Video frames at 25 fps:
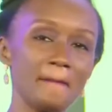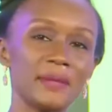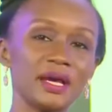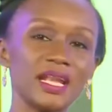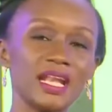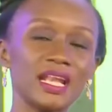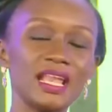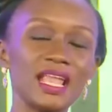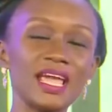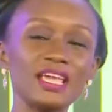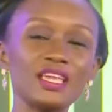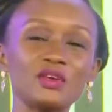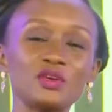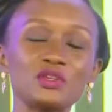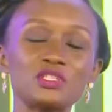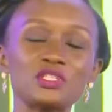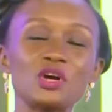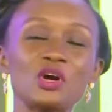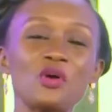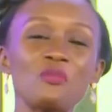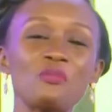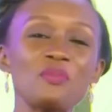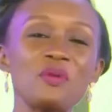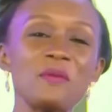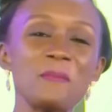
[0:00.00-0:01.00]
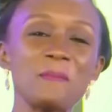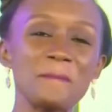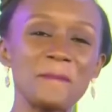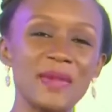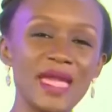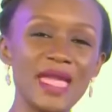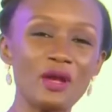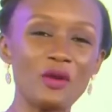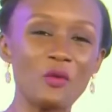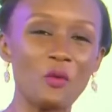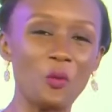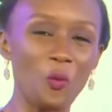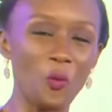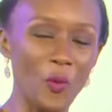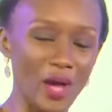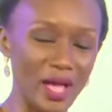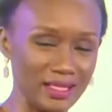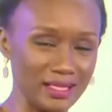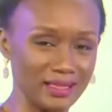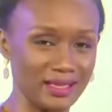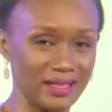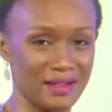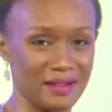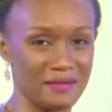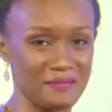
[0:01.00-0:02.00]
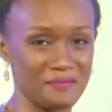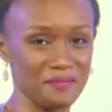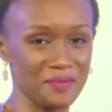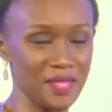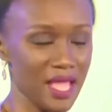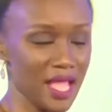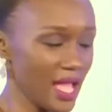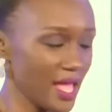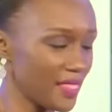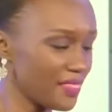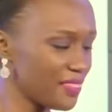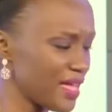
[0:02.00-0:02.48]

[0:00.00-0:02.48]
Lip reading: But I'd like you to help me make welcome